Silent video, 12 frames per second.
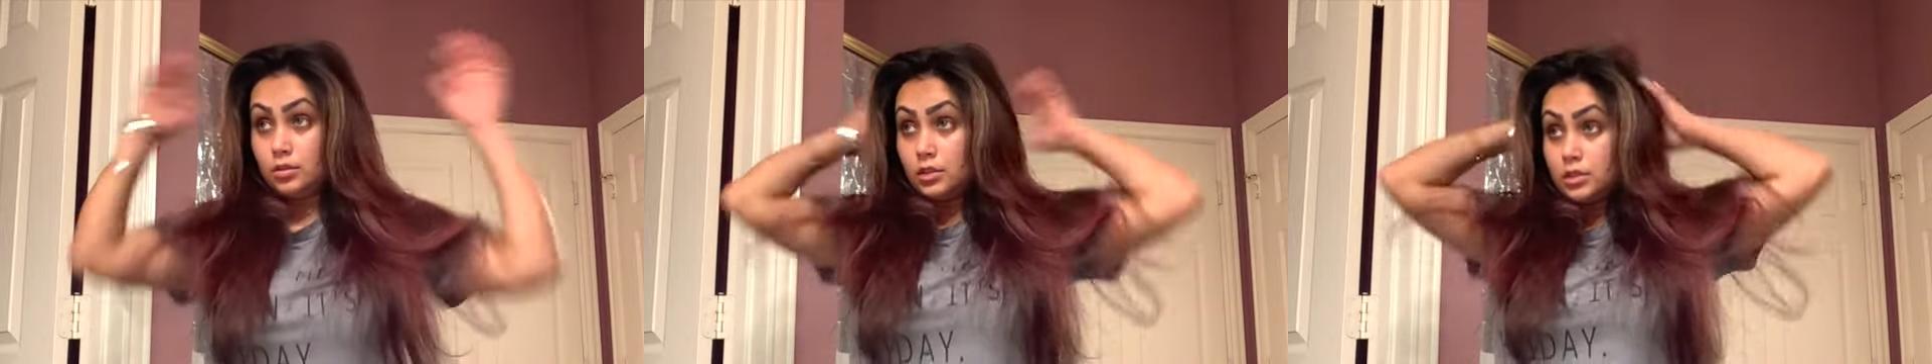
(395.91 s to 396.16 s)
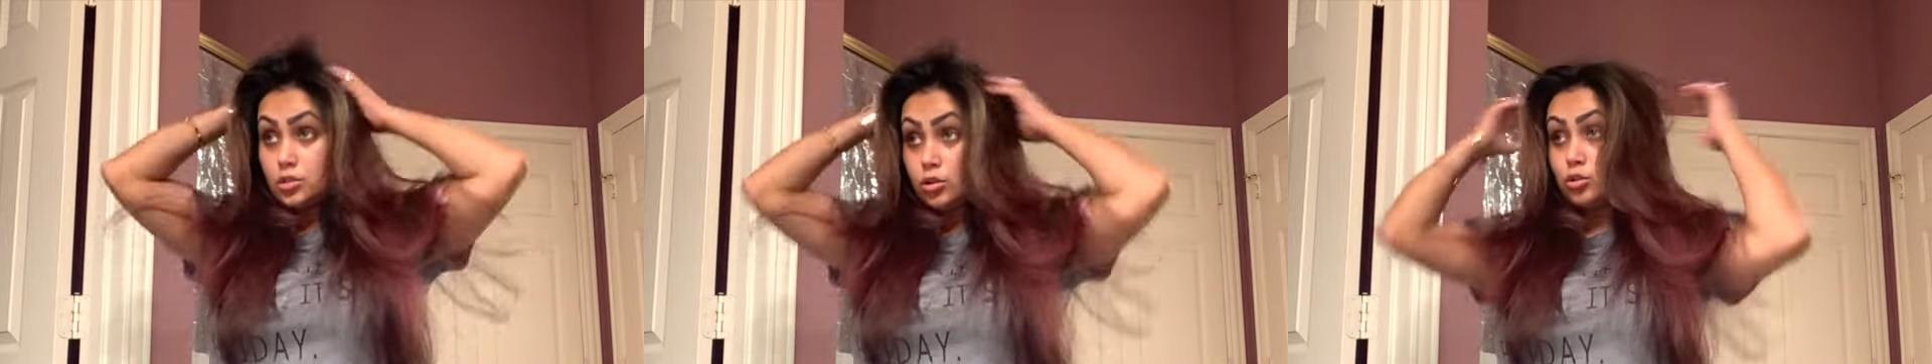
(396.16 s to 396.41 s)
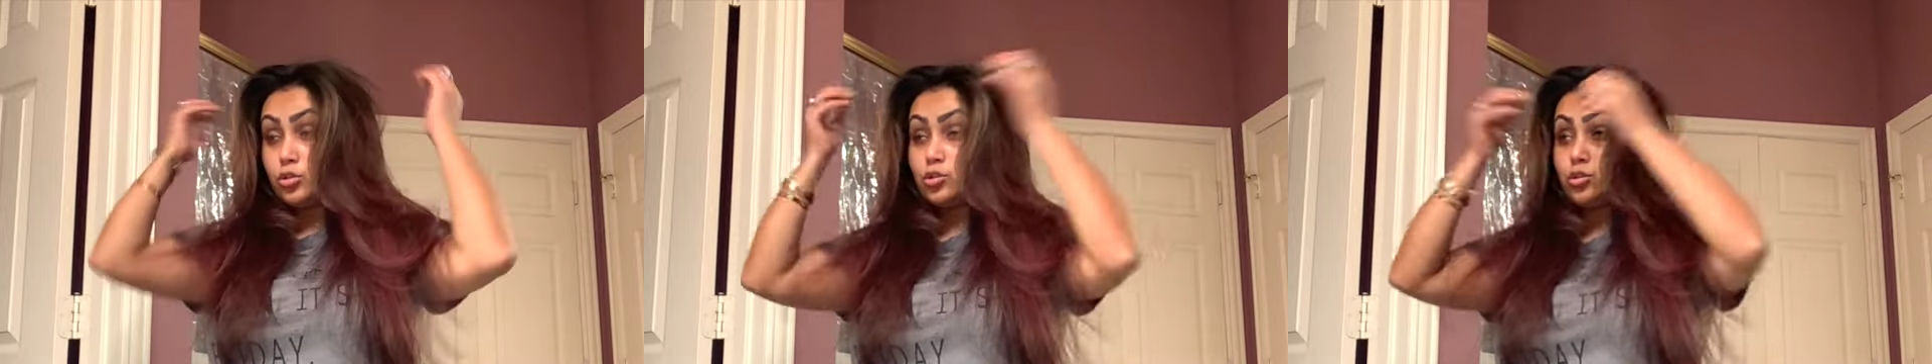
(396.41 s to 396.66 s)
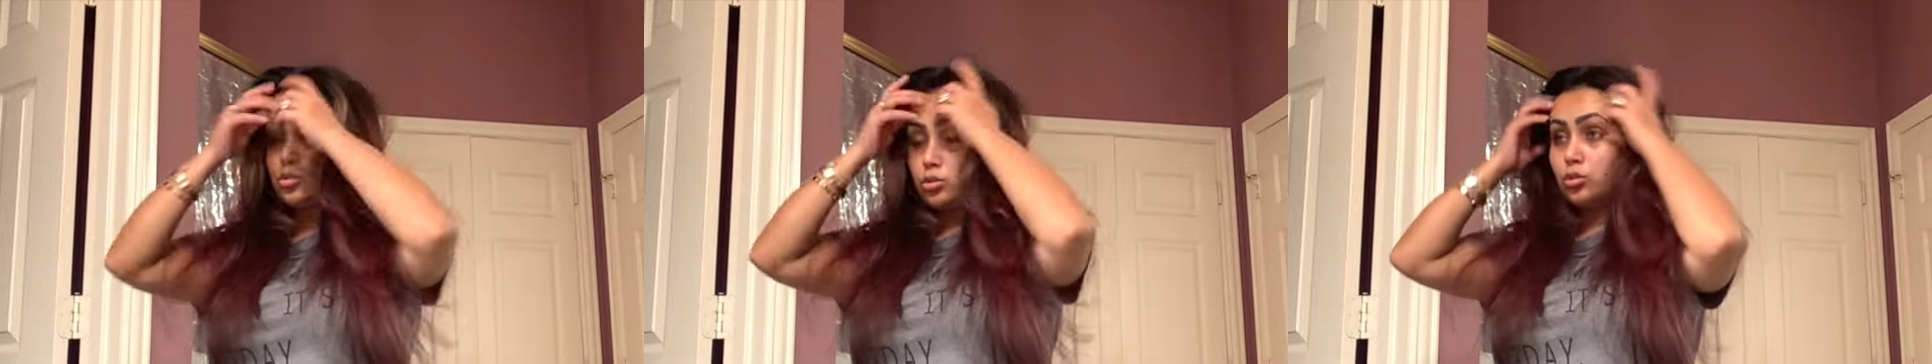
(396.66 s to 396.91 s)
This looks
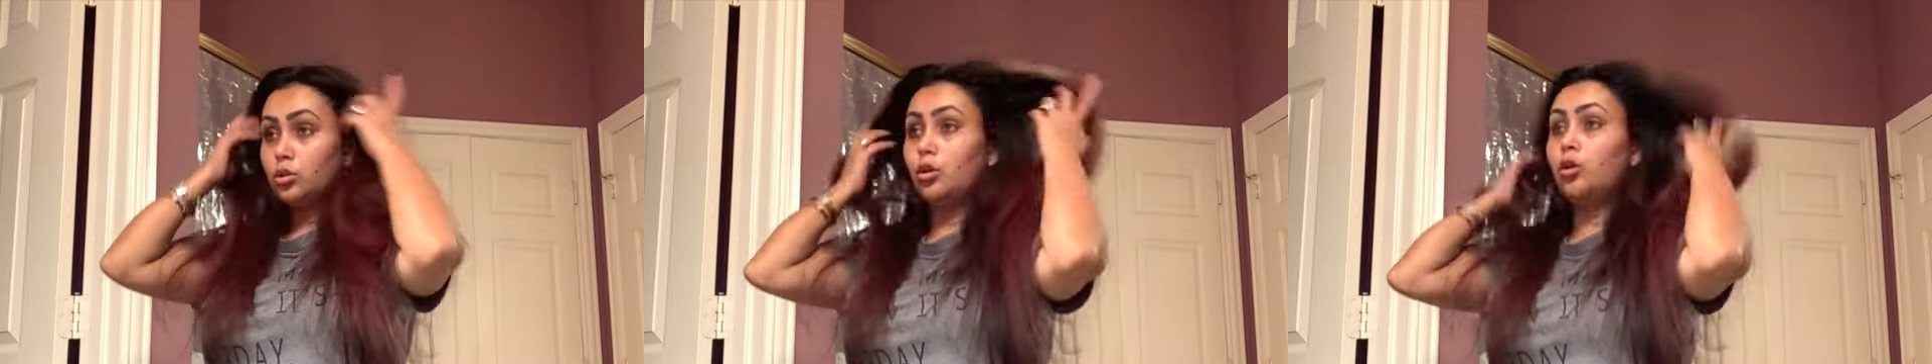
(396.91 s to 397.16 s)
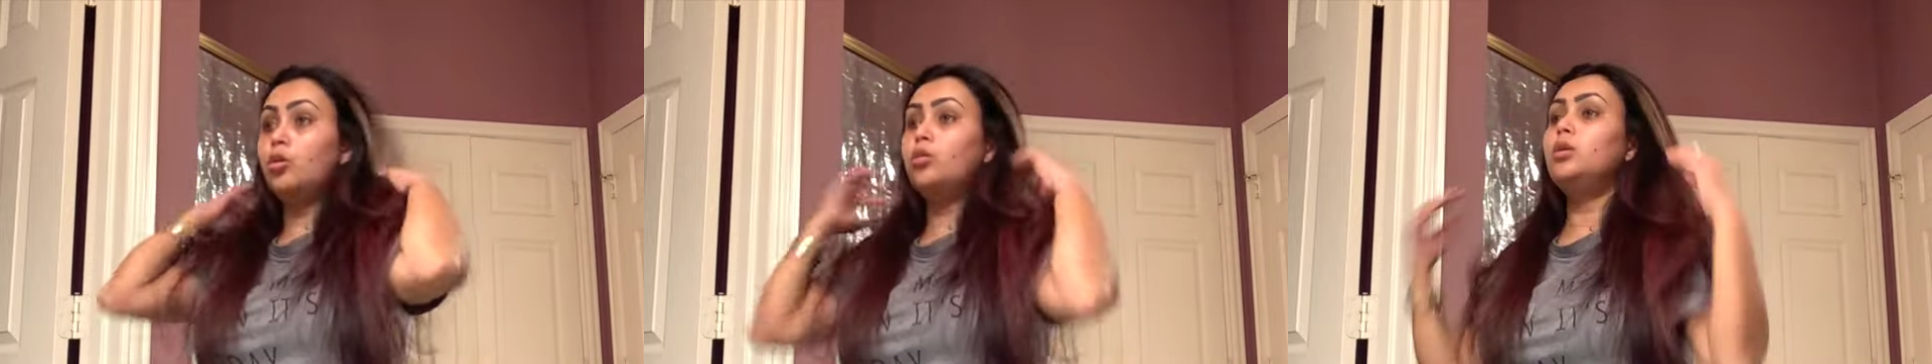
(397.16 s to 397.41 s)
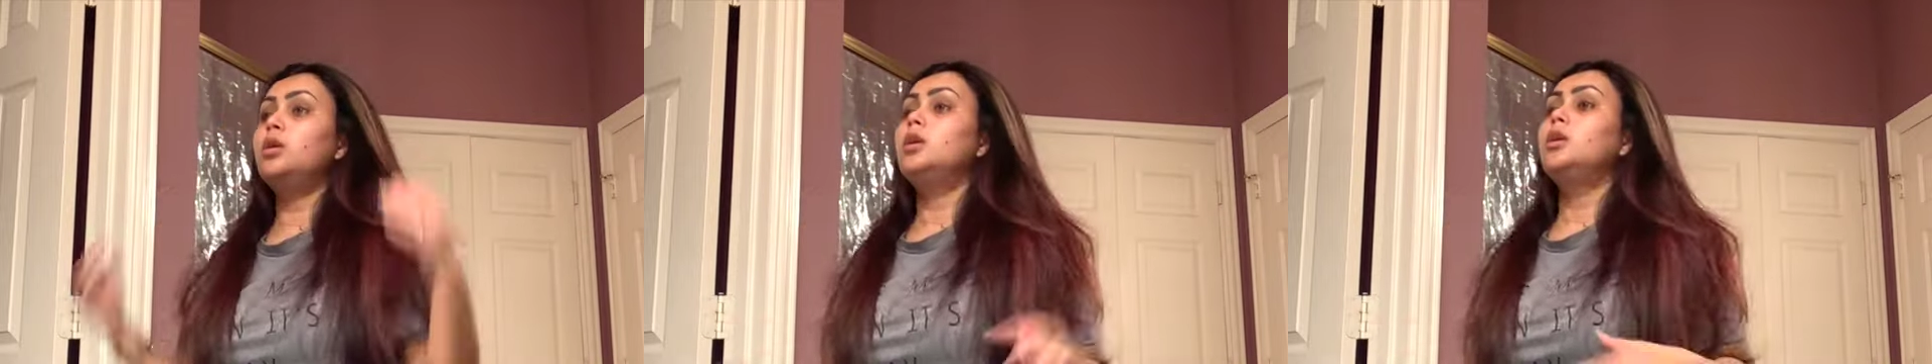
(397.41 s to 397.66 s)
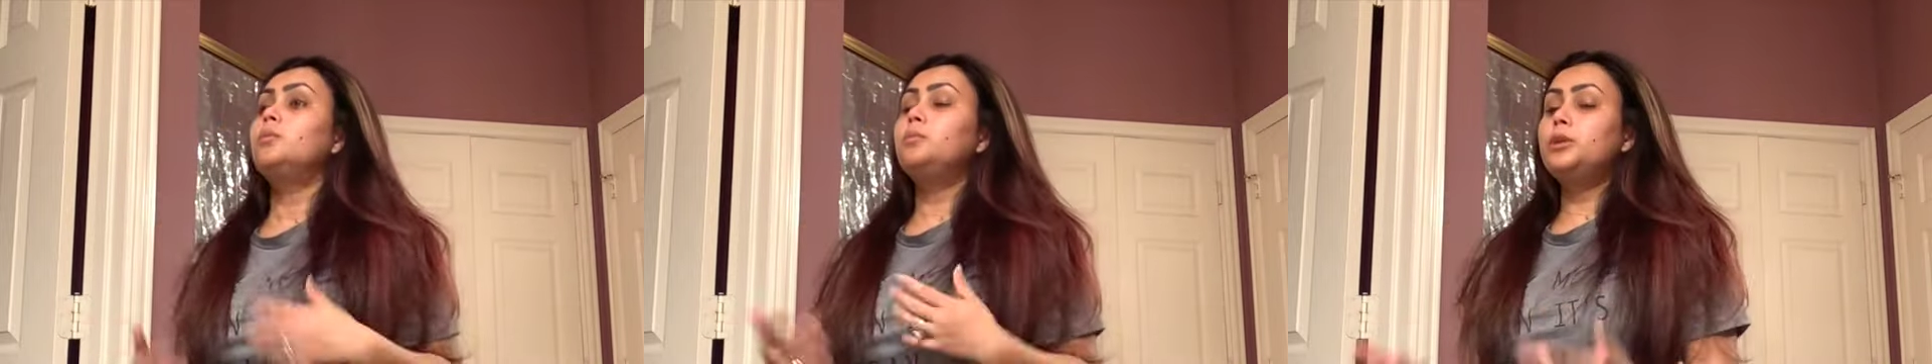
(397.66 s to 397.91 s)
so
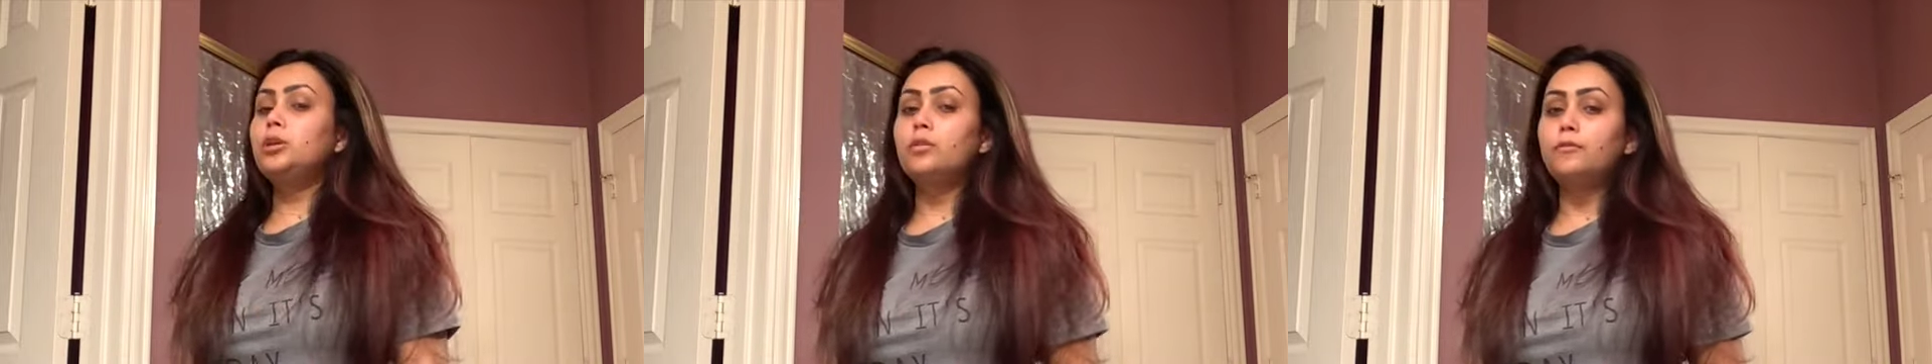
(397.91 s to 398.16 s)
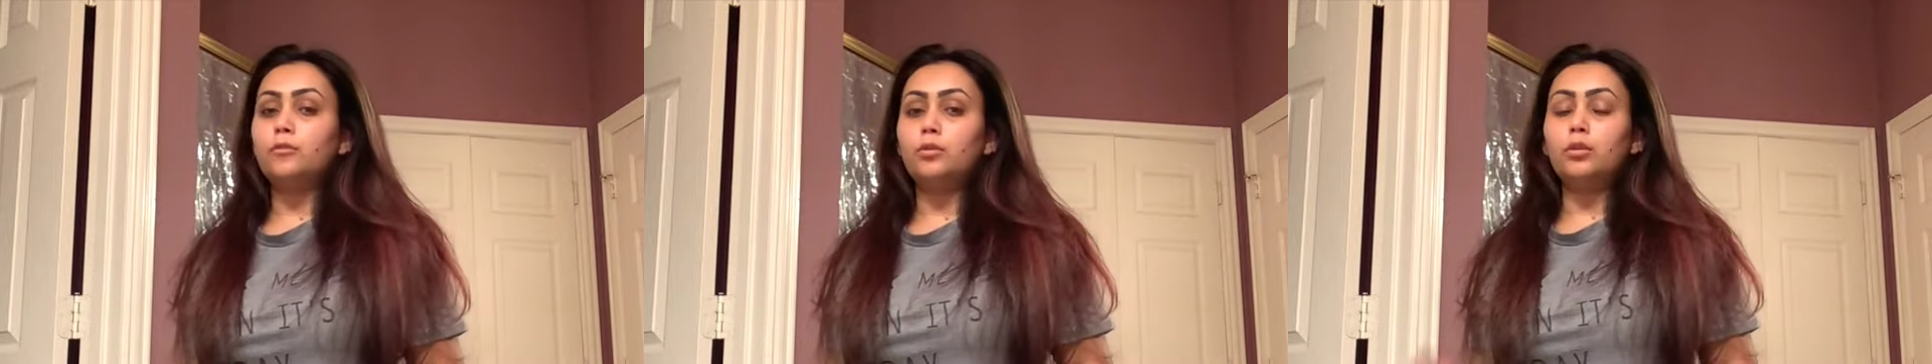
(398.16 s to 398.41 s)
beautiful.